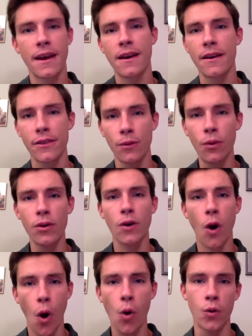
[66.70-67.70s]
The word
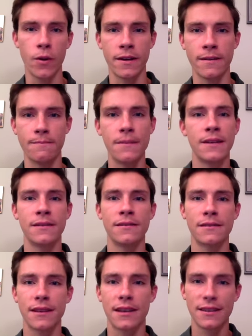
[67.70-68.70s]
holy
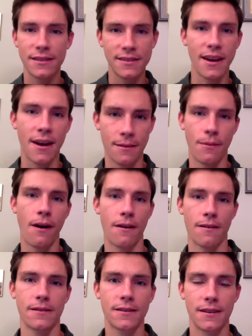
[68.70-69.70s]
means set
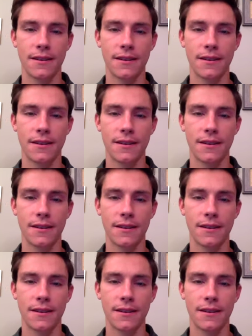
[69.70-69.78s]
apart.